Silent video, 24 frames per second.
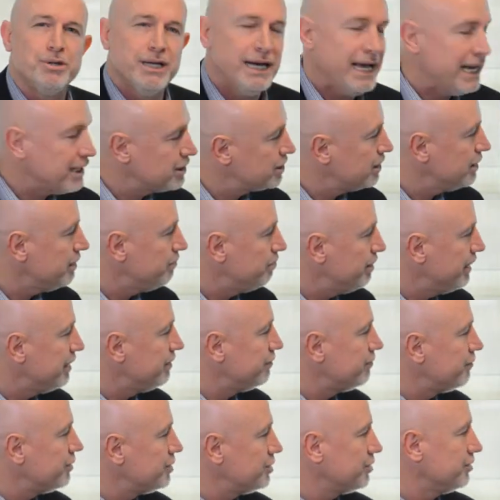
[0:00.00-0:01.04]
and actually
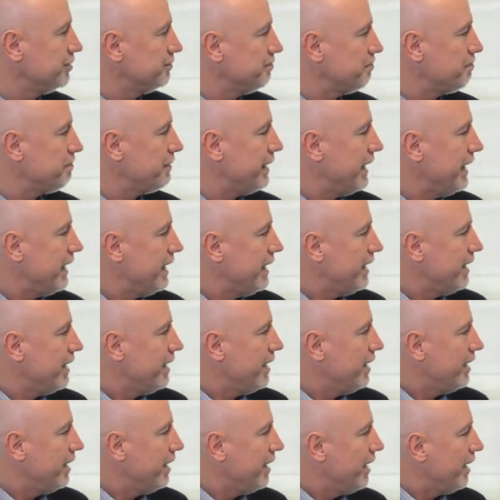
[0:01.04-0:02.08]
beneficial?
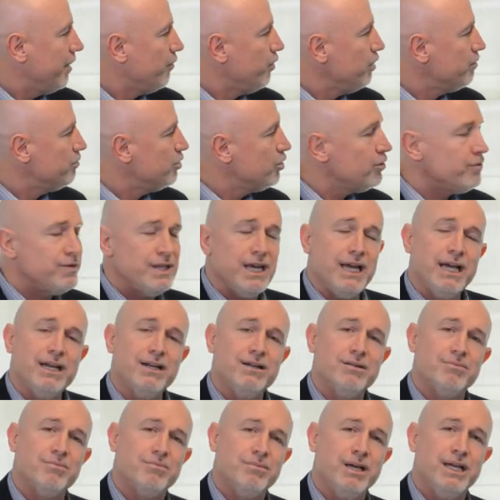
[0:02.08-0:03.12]
We move
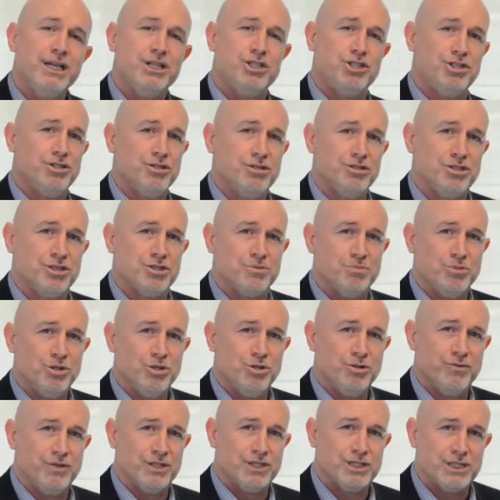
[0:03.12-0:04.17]
then, many students
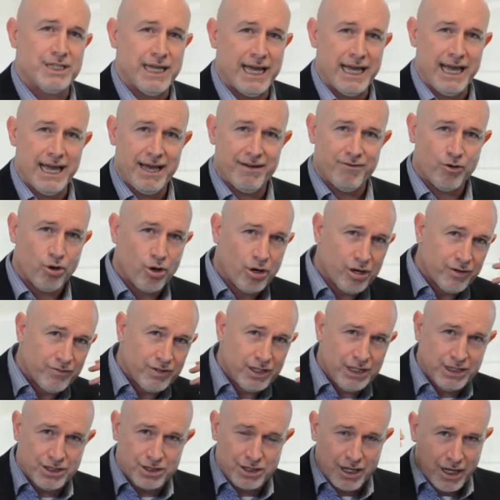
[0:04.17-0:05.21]
move as they have all of
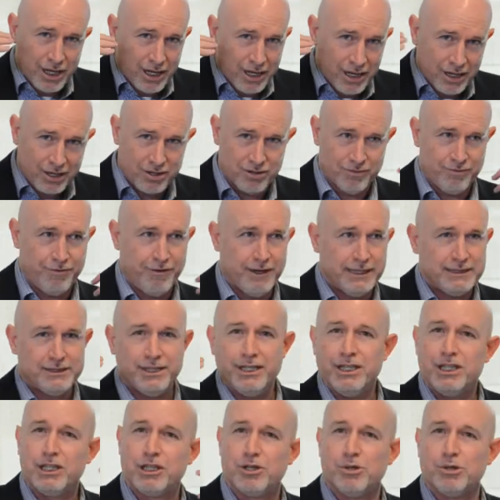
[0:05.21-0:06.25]
these
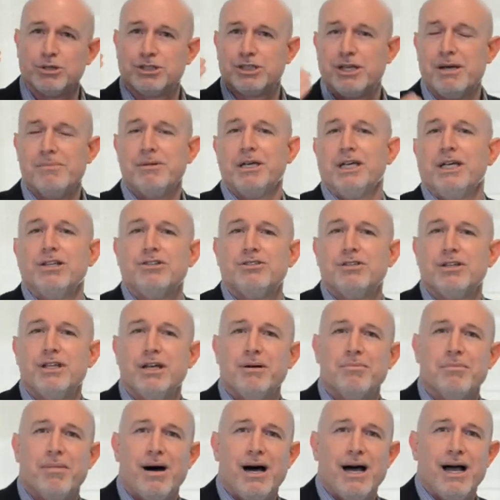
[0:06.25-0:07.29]
conflicting thoughts coming into
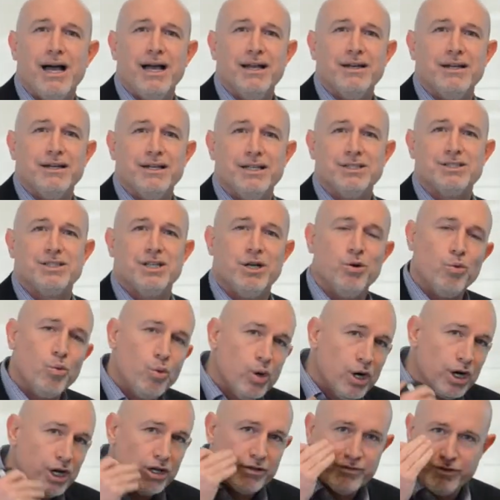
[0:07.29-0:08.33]
their mind, and as their
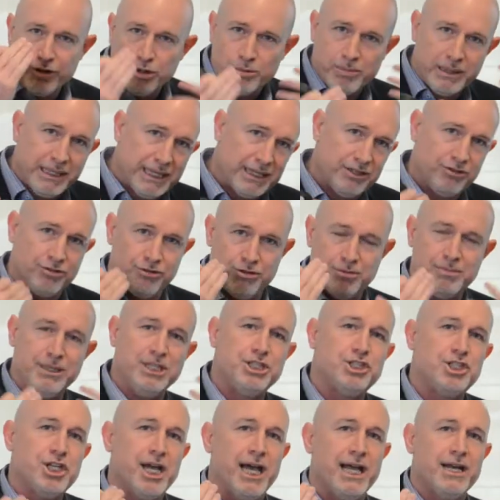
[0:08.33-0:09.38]
worldview begins to be
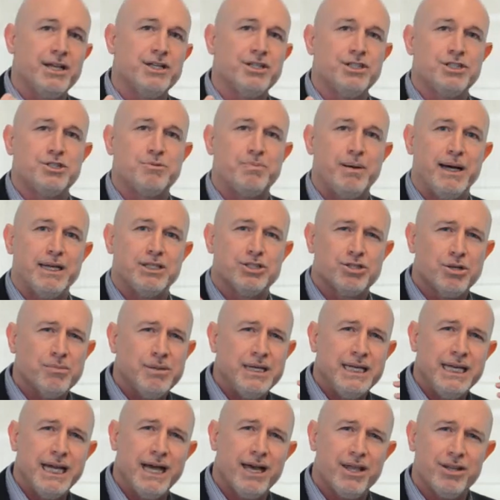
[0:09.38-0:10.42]
challenged by so
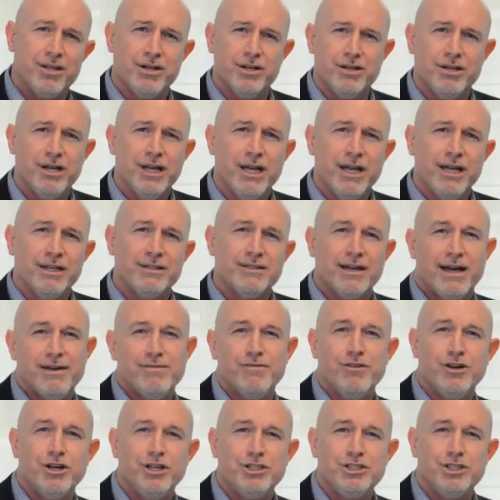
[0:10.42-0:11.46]
many other
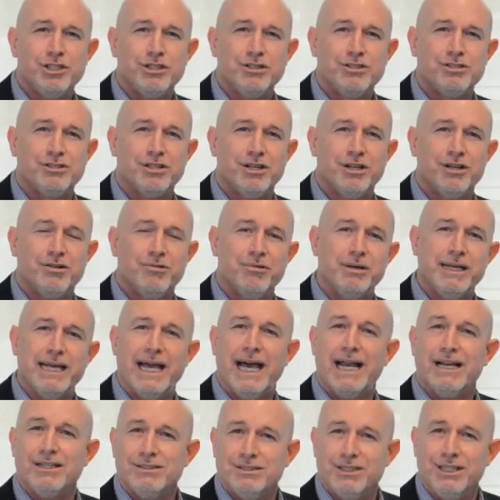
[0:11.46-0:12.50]
divergent
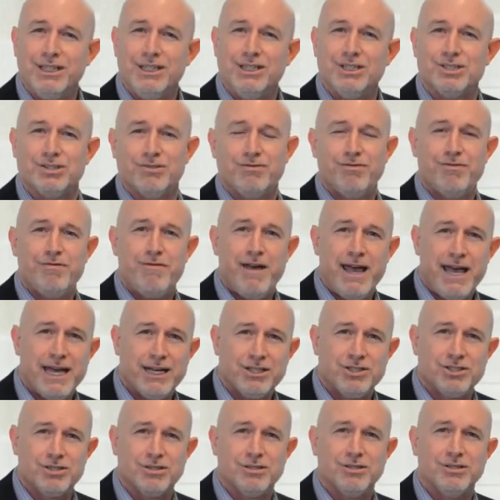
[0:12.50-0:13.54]
realities and
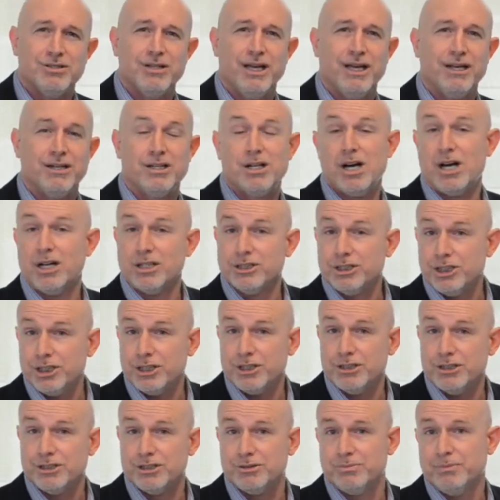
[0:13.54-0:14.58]
facts and
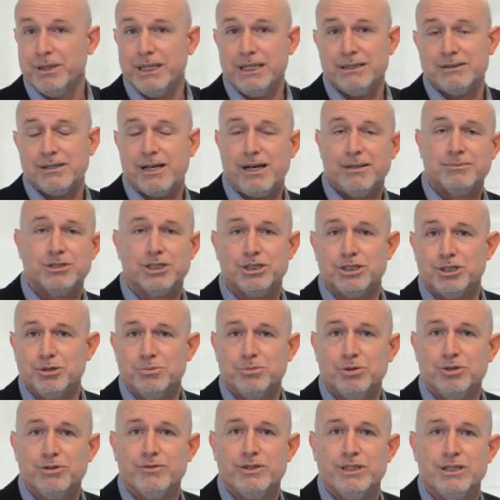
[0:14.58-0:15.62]
cultures. Many times as you
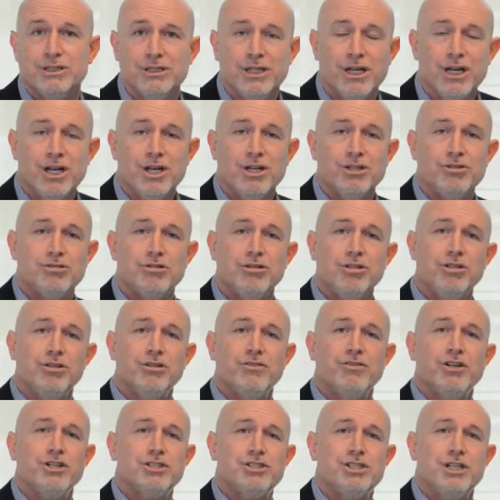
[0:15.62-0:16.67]
move into a
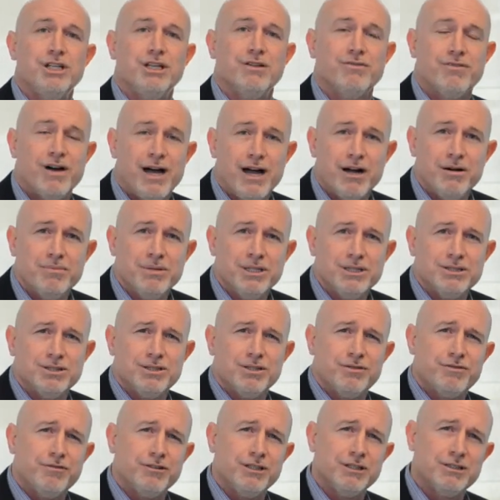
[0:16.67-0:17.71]
university environment,
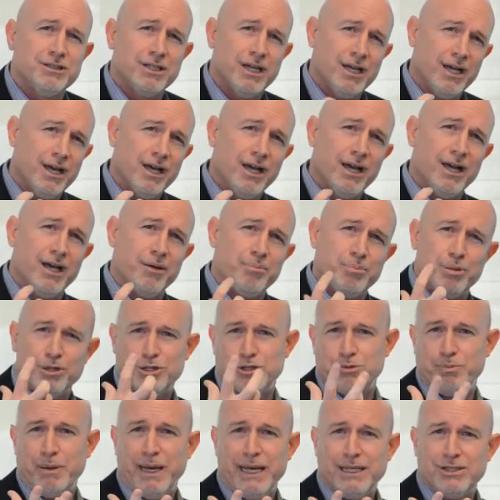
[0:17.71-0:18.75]
different
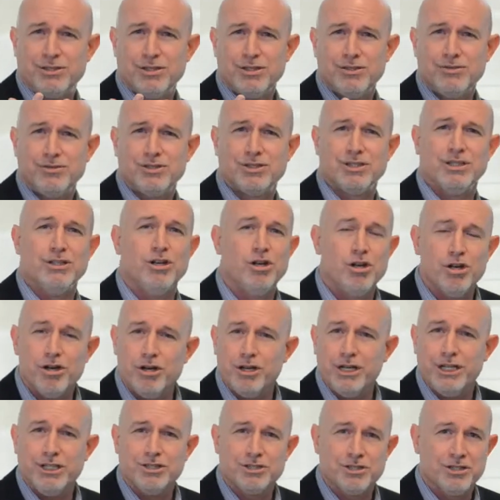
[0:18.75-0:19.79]
perspectives and
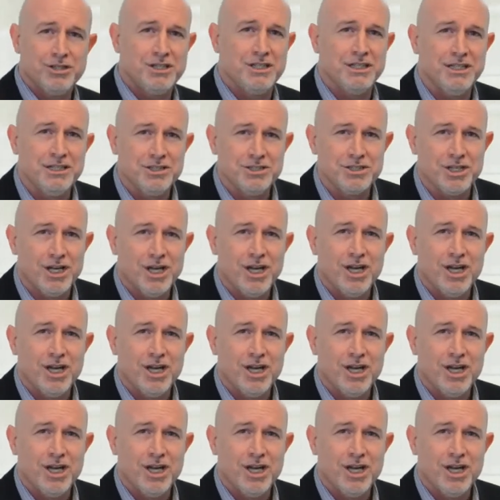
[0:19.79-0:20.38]
learnings on things,